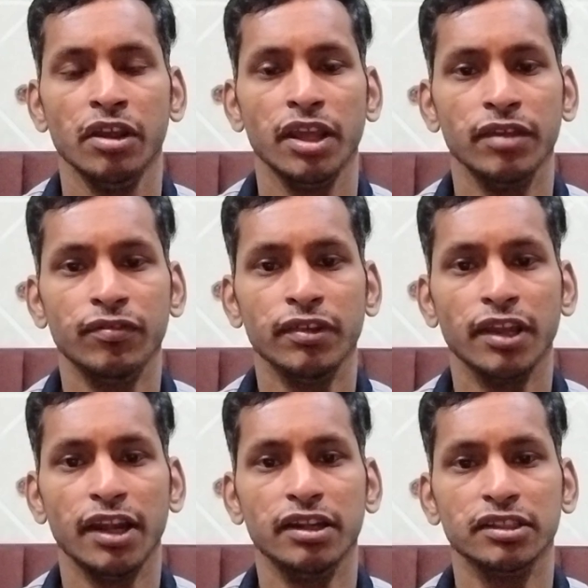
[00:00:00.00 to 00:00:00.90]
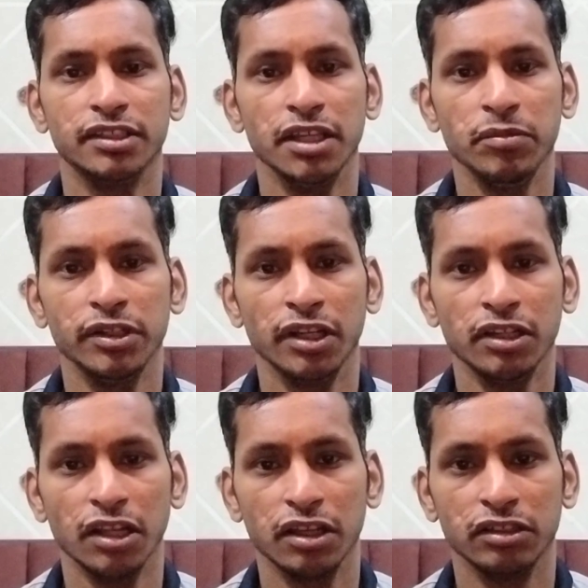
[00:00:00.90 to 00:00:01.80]
If we get the same
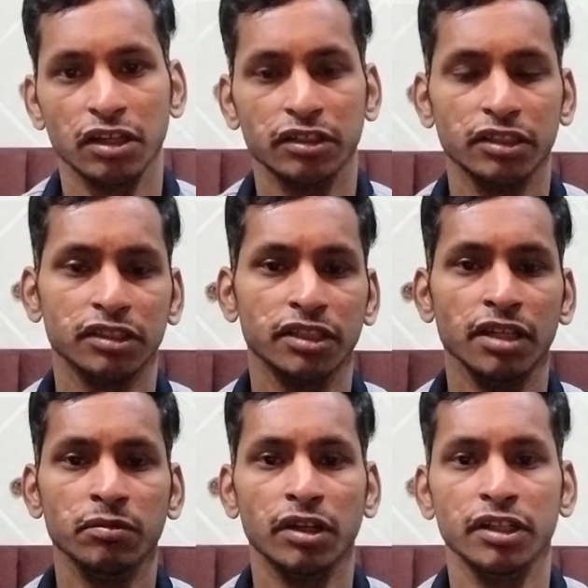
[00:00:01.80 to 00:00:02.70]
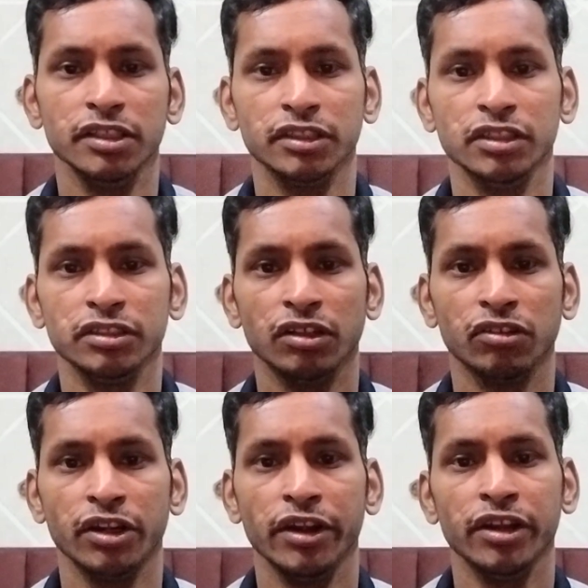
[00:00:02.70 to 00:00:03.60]
result and under the same conditions
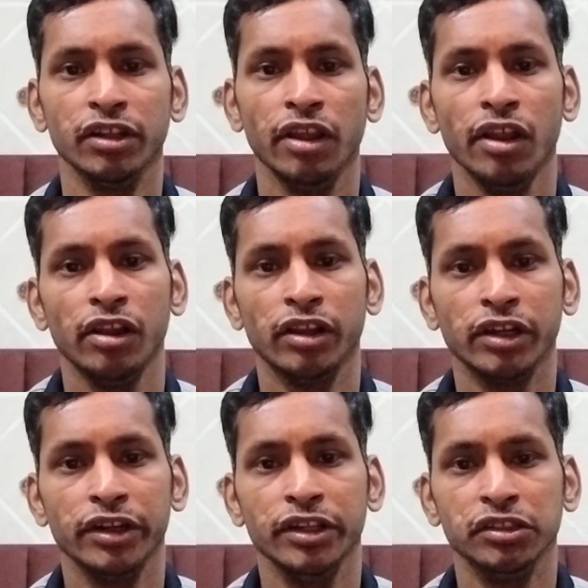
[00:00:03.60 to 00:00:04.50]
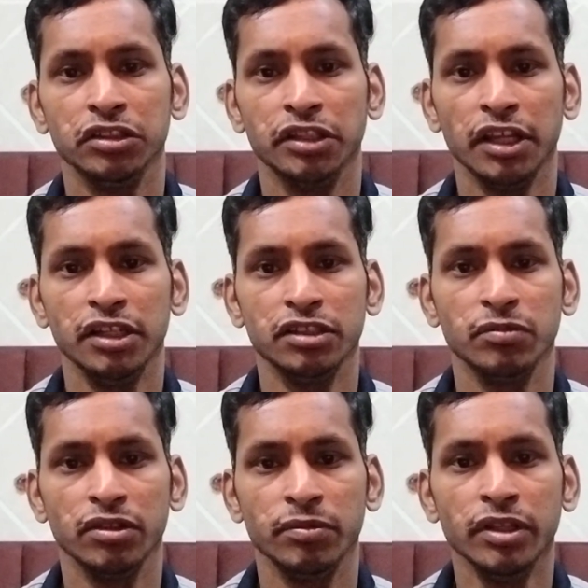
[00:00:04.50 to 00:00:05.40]
or identical conditions, then it
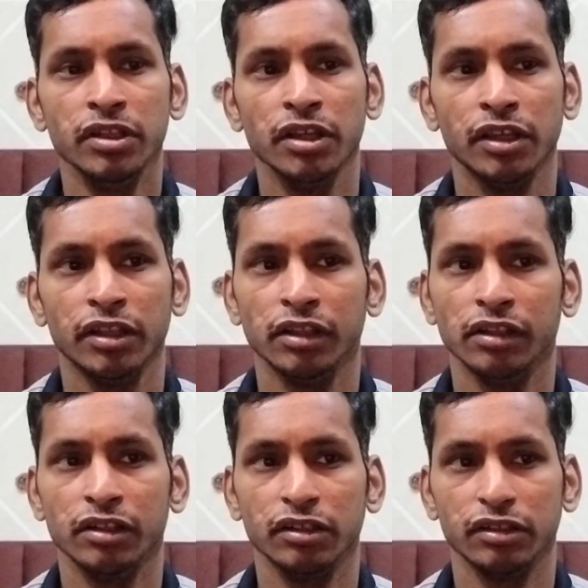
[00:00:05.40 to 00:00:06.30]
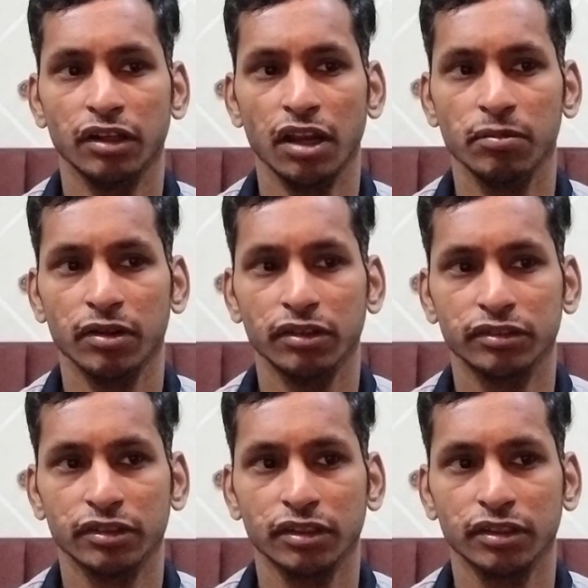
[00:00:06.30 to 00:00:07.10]
must be reliable.